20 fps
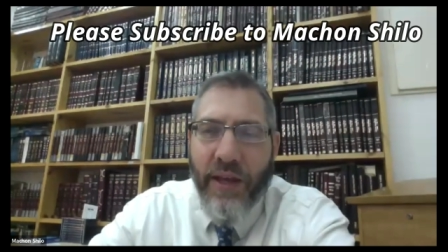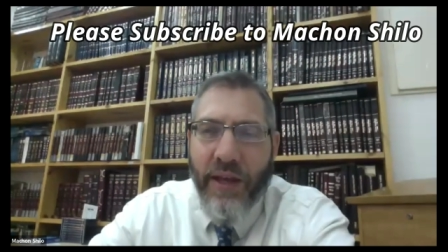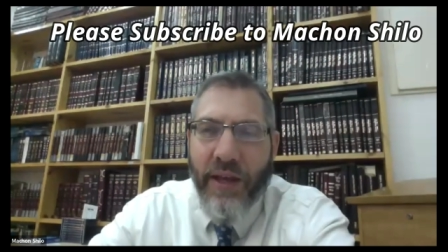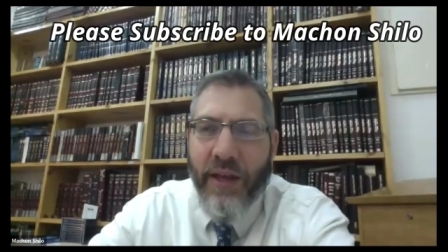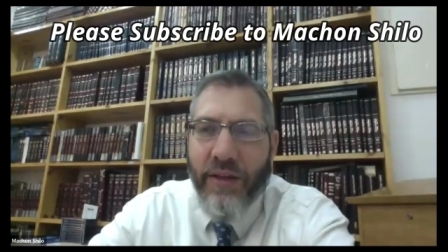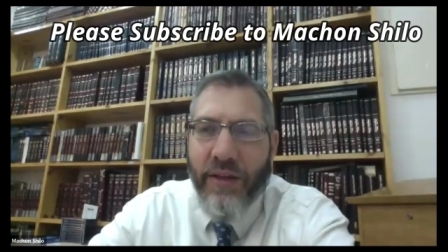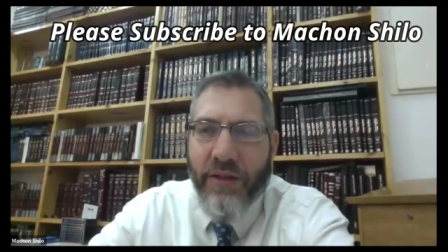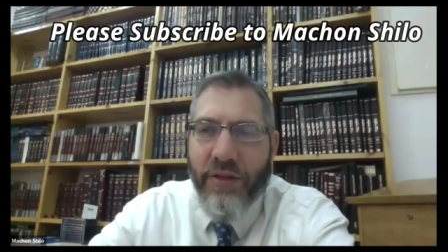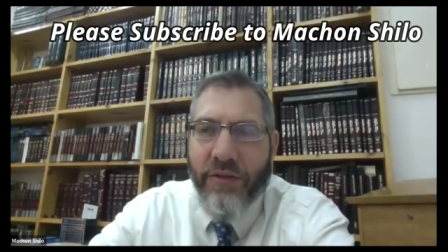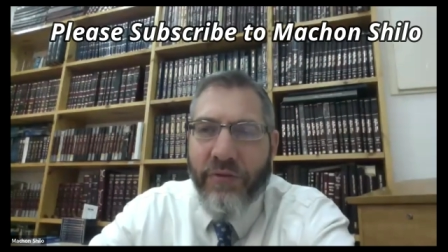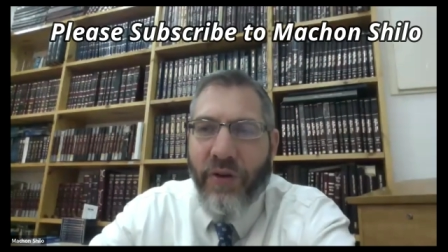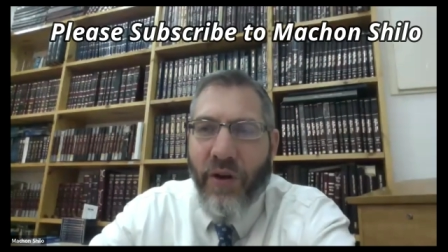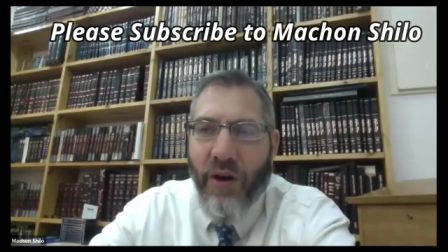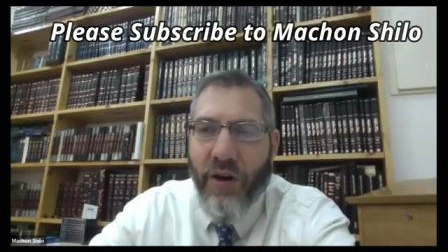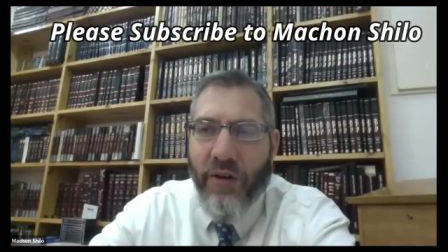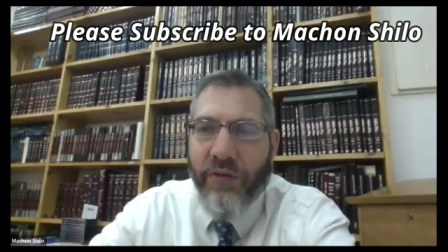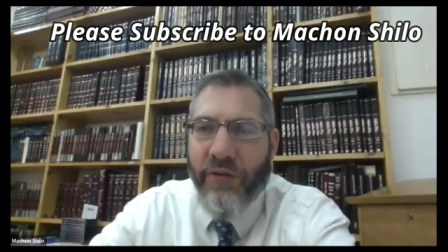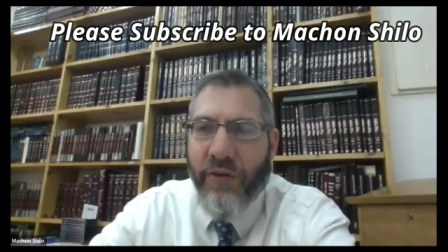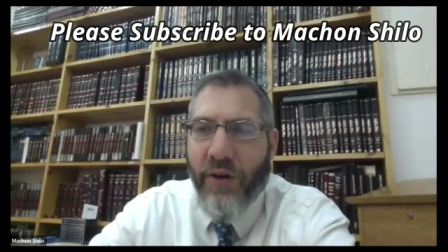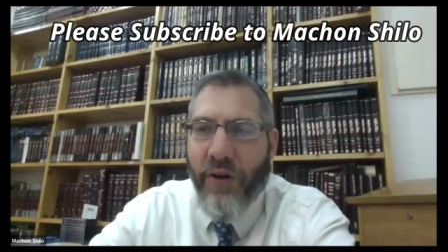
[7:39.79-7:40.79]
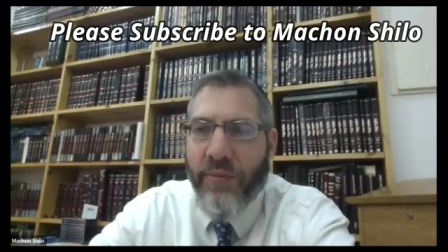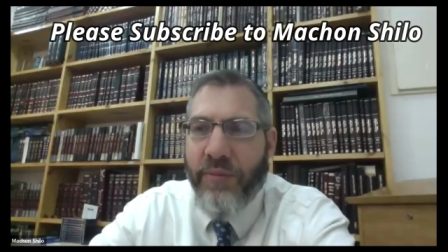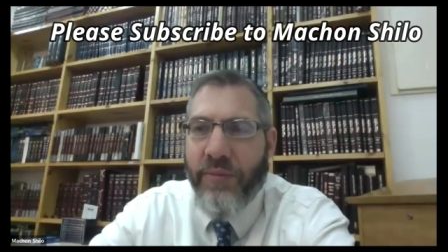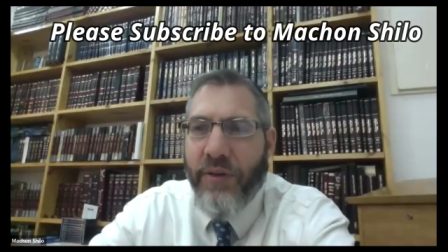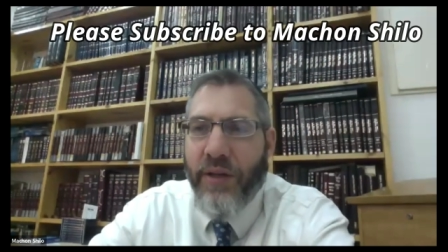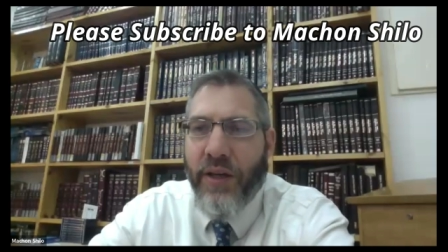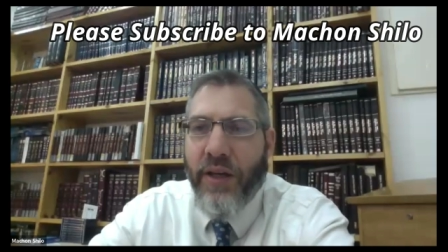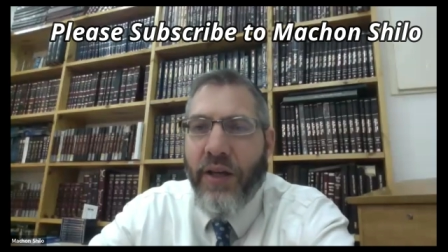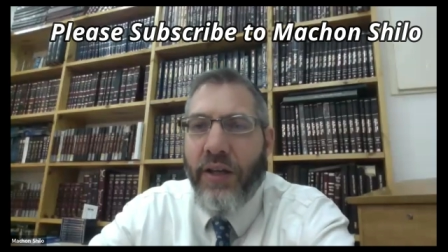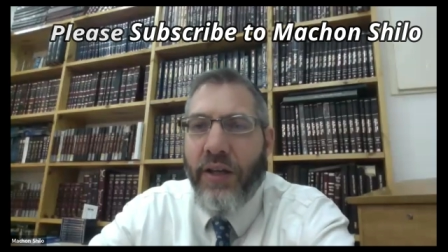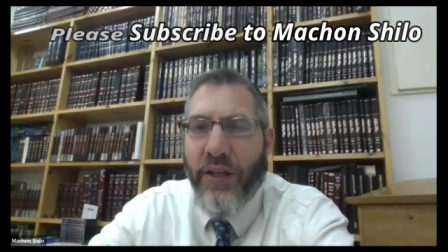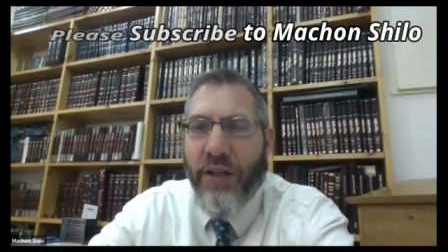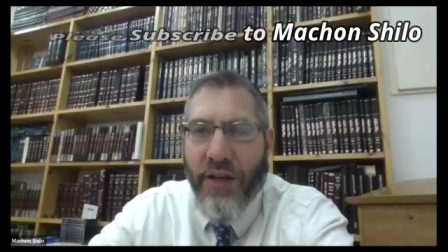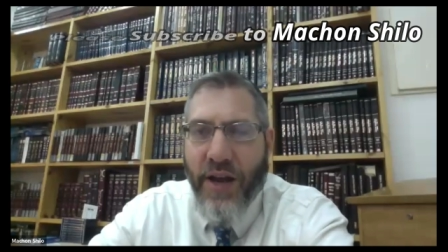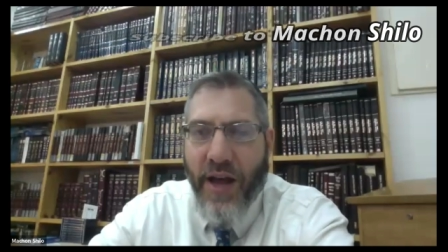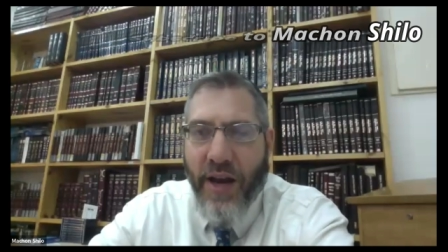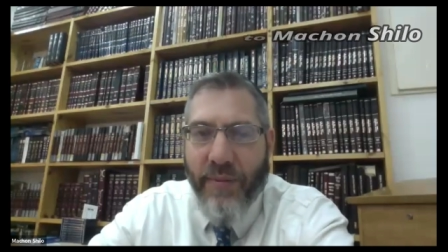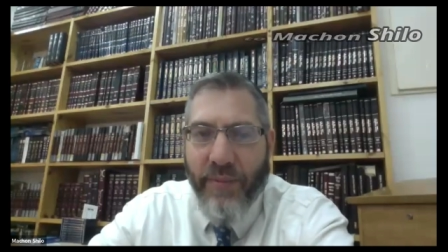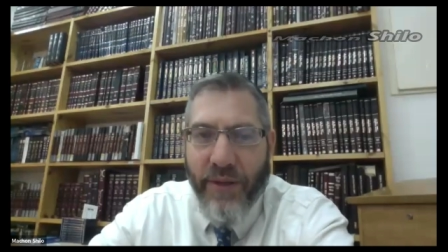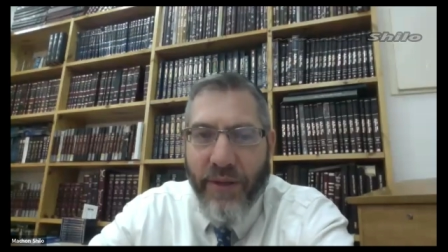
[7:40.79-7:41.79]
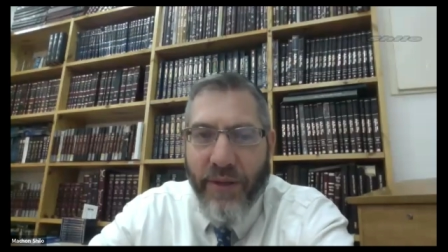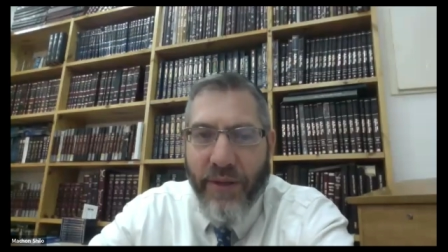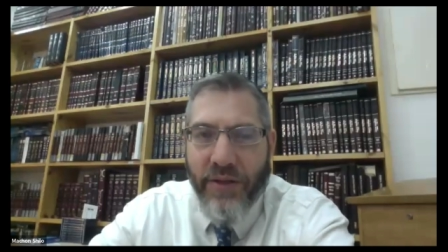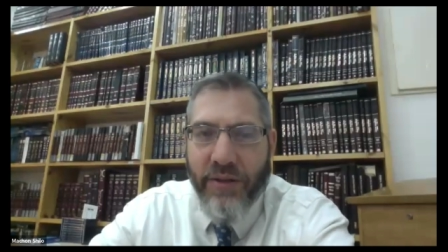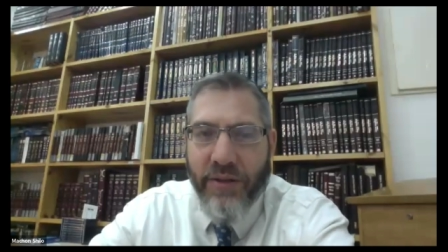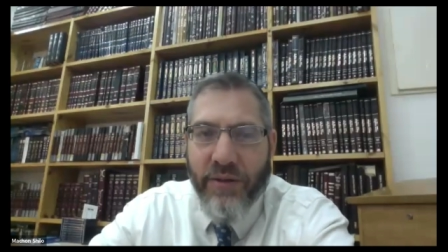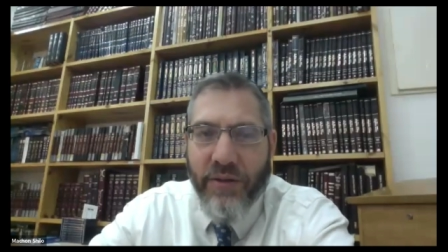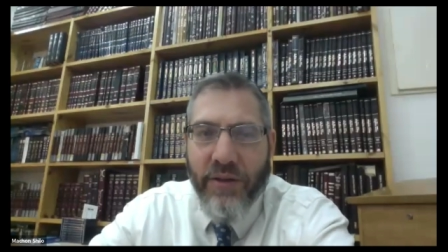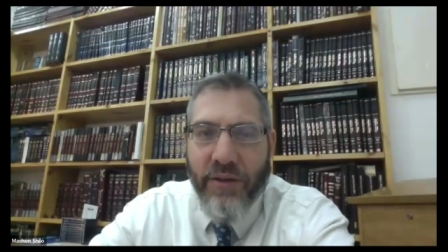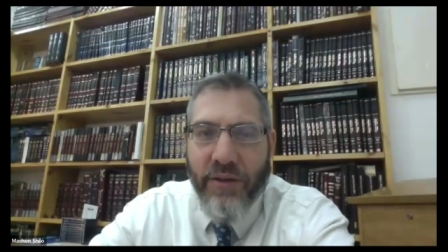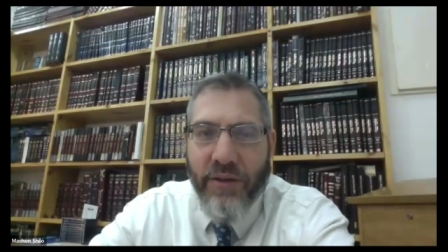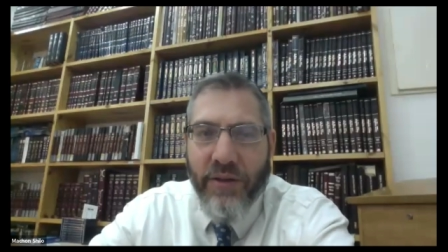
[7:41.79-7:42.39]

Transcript: is far from unanimous.